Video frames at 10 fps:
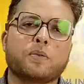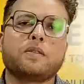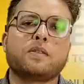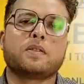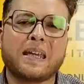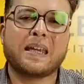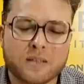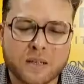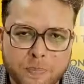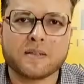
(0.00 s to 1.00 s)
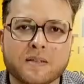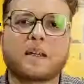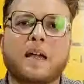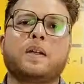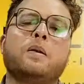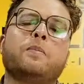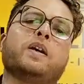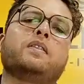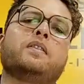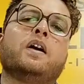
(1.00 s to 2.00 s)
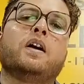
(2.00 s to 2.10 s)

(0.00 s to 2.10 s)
which CSAP is coming up with.